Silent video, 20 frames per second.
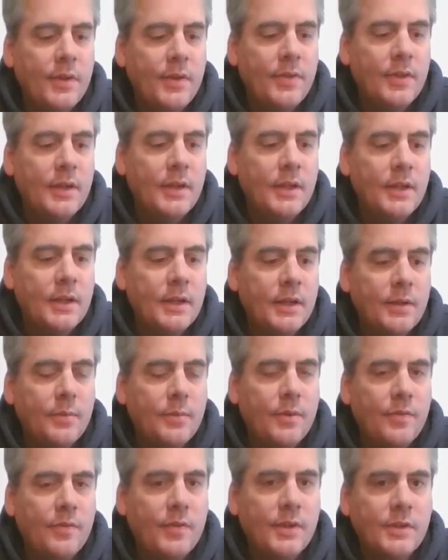and the
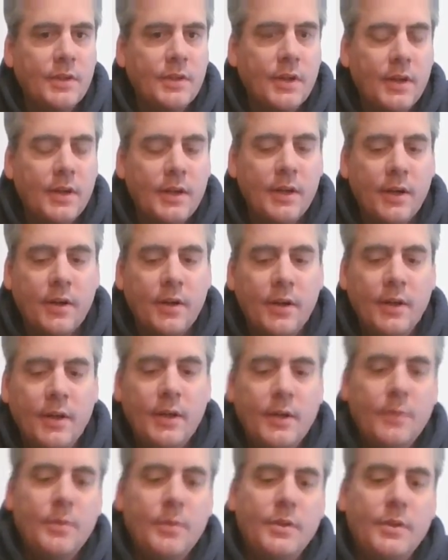reverse card here,
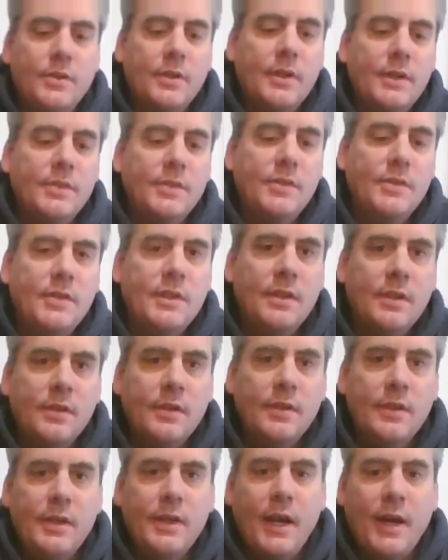which you're going to
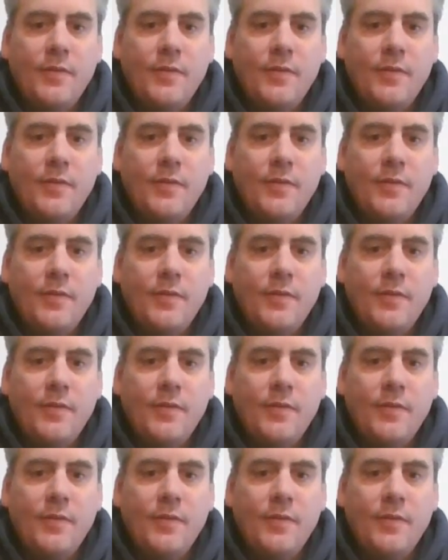steal.